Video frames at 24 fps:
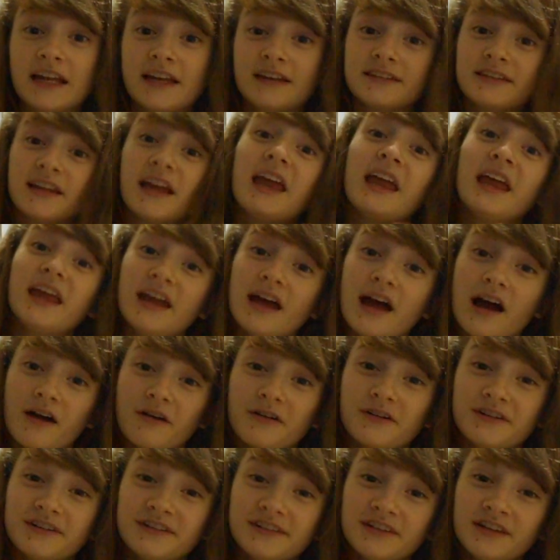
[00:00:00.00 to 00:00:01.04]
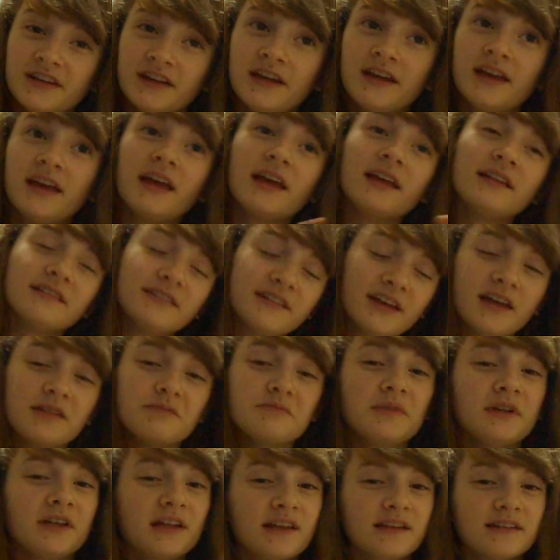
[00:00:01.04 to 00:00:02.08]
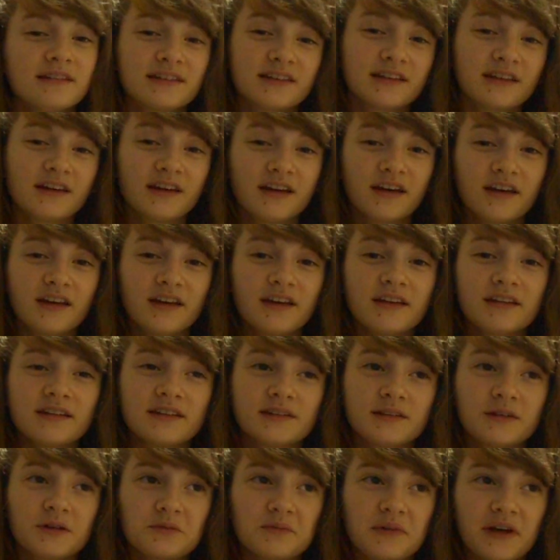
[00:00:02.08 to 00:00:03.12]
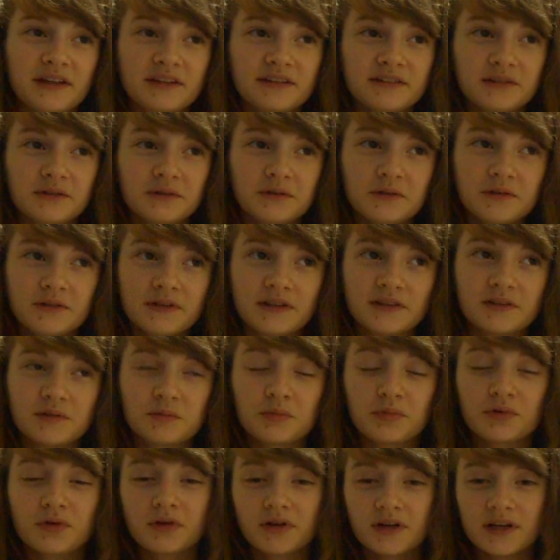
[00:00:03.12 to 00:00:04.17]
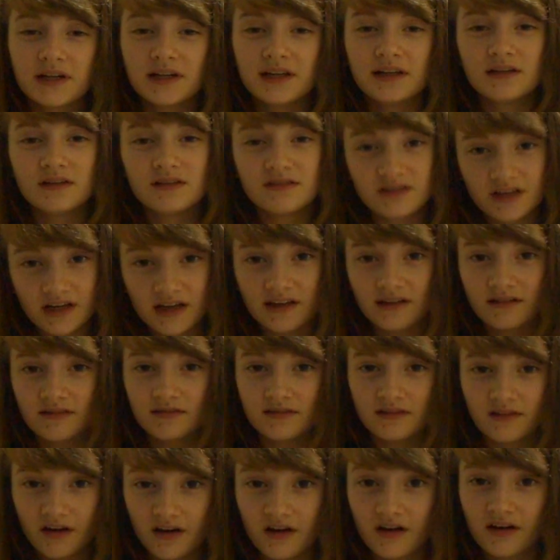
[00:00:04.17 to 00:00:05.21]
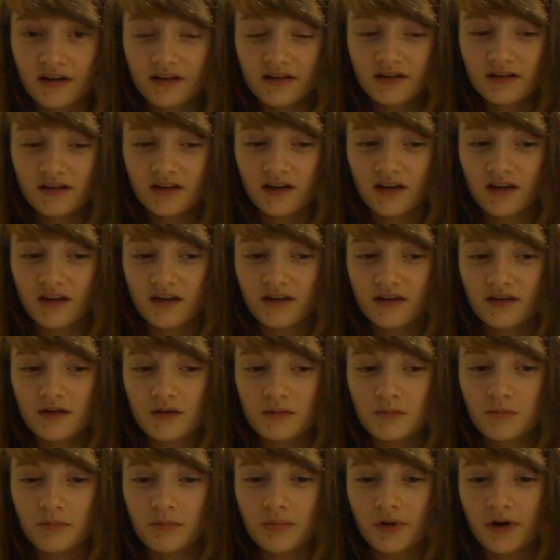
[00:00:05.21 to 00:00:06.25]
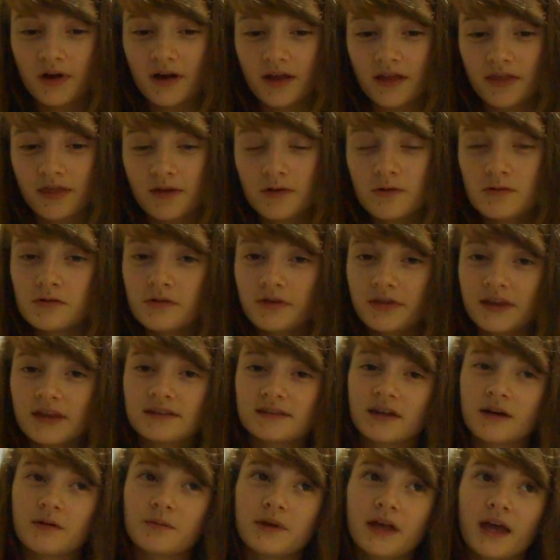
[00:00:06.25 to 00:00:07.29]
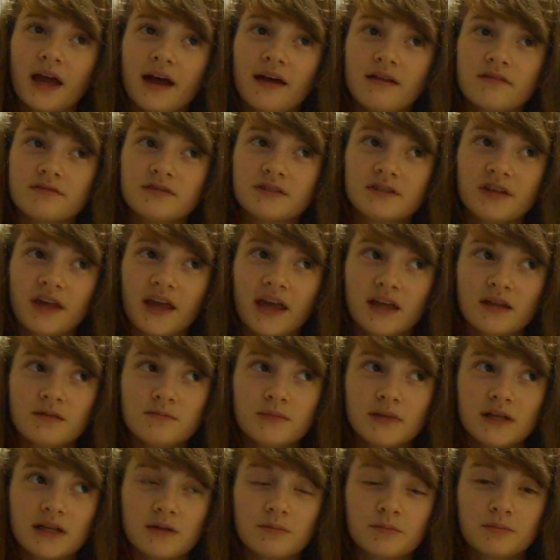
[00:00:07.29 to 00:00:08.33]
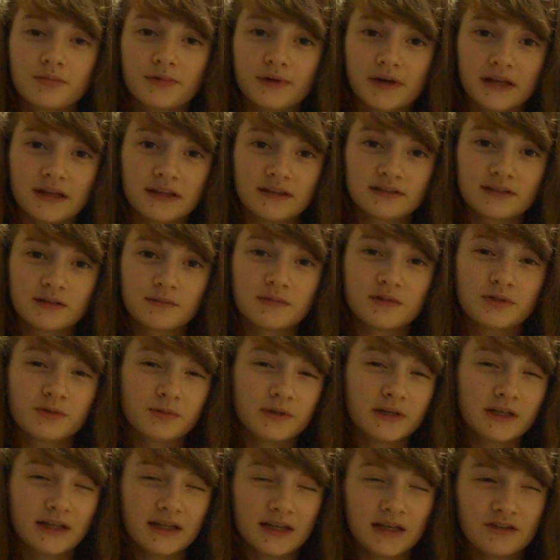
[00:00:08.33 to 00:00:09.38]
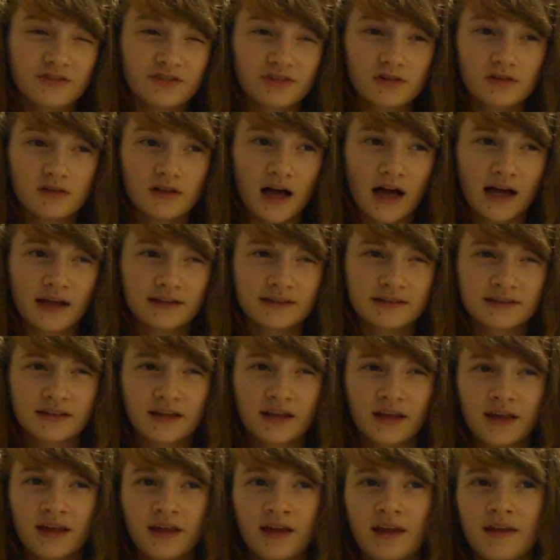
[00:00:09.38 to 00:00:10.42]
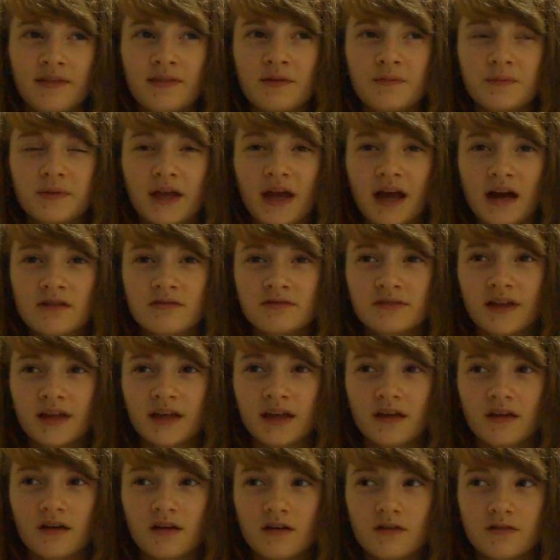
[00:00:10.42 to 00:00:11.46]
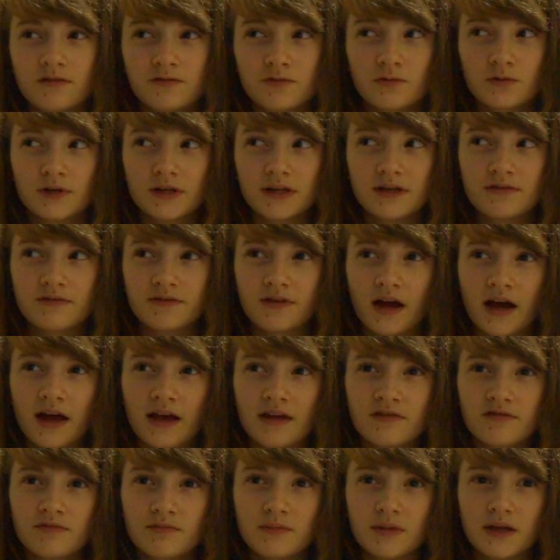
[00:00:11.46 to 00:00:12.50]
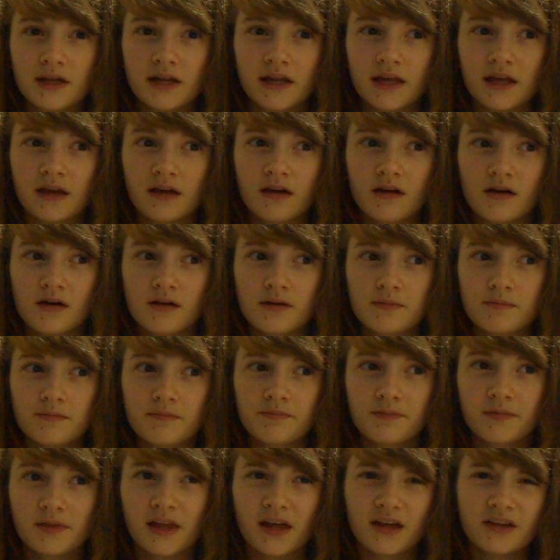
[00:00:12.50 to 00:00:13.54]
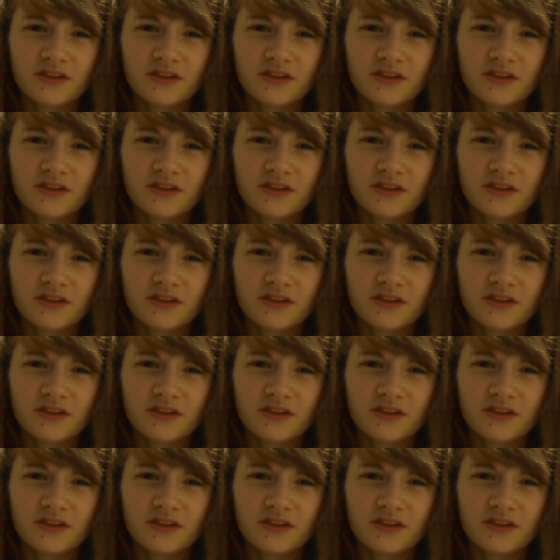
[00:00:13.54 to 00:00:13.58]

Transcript: and everything. It is 8 hours and 10 minutes. So my school is pretty dang long. But the cool thing is that we have 10-minute breaks in between each class, and then we have like a 45-minute